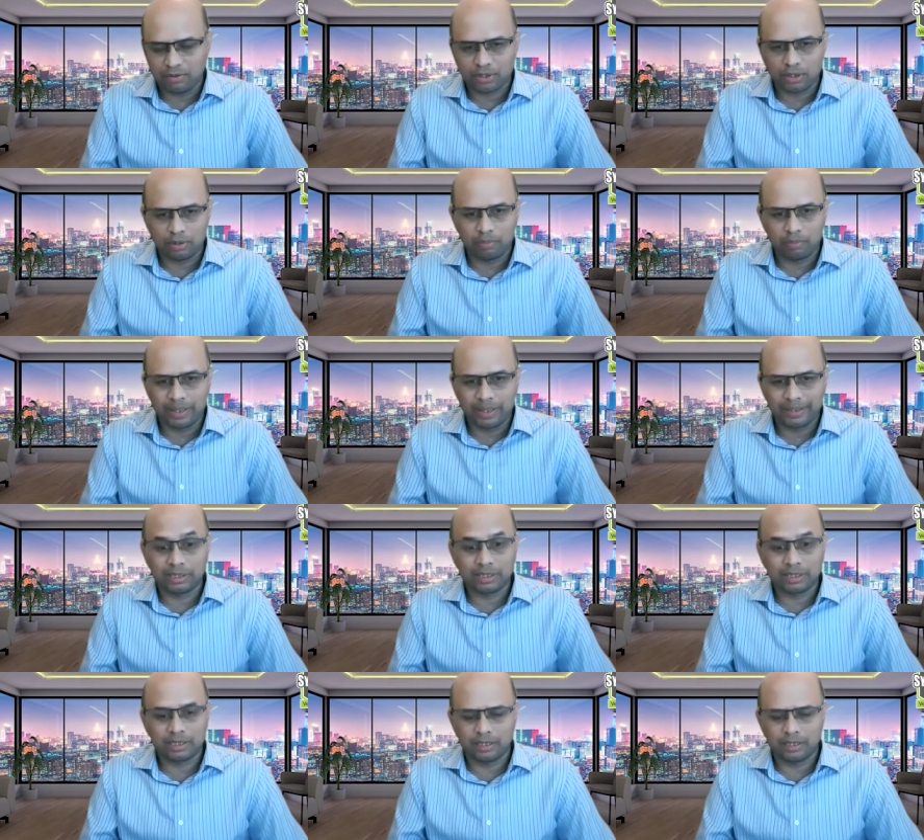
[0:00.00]
So, but
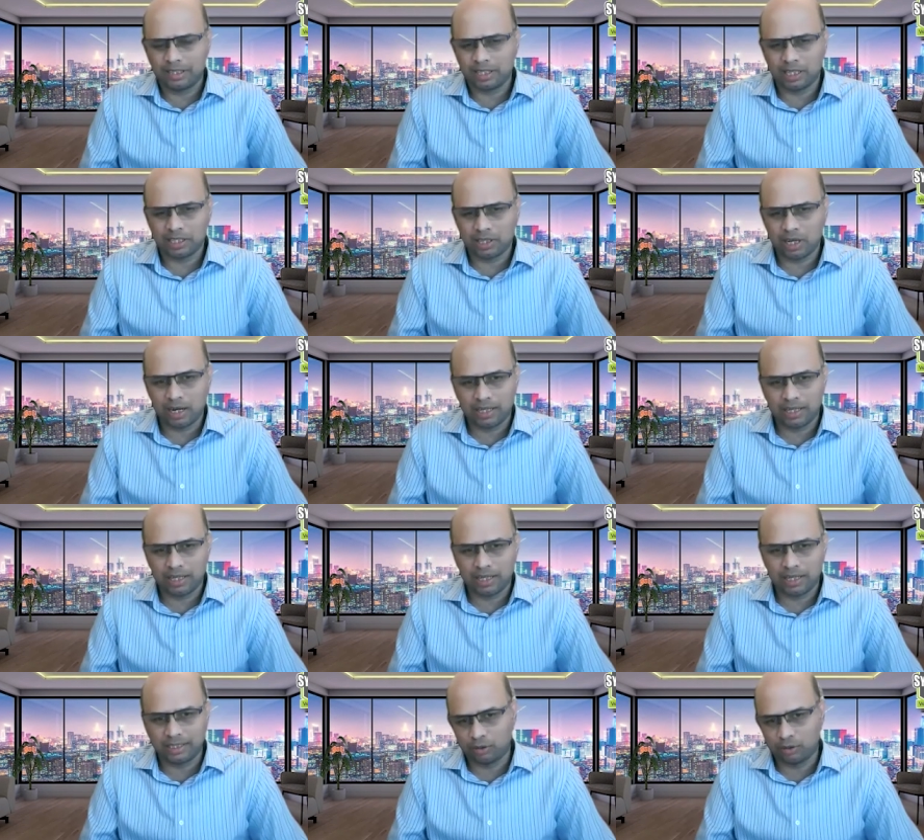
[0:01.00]
this is a challenging,
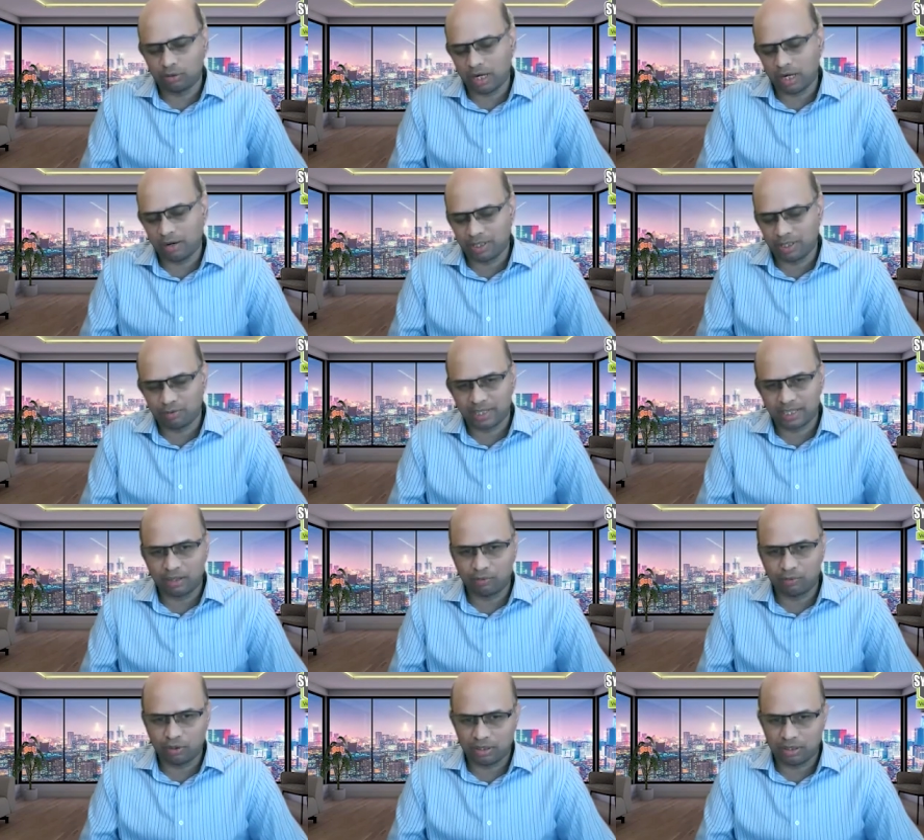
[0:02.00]
you know, I was working
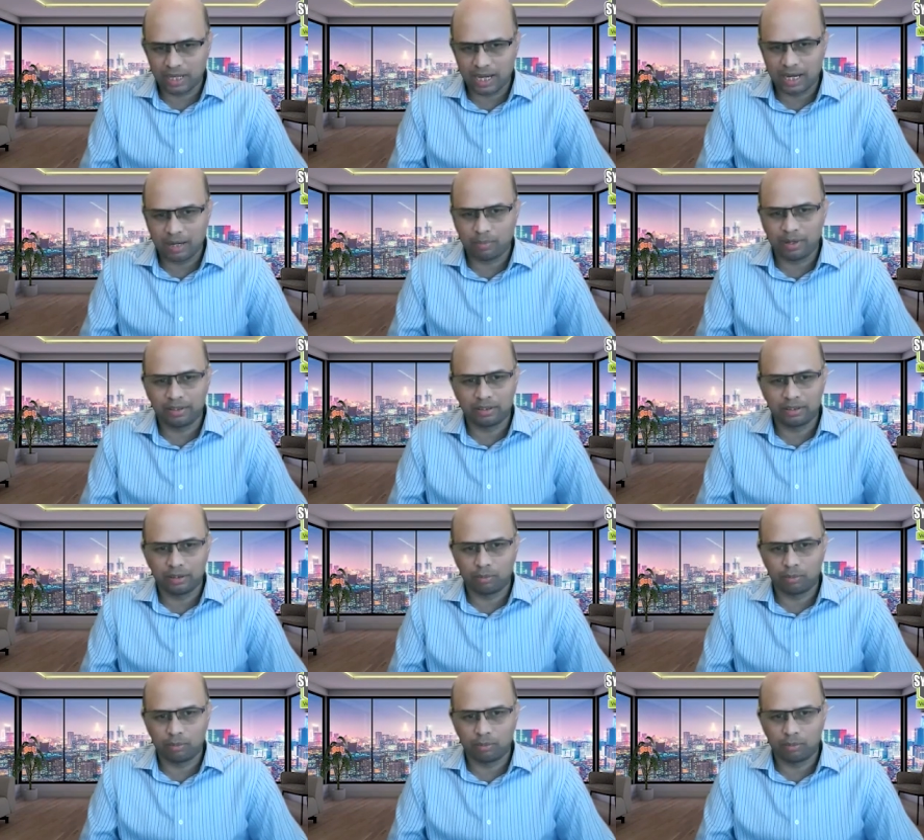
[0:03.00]
full time and, you know,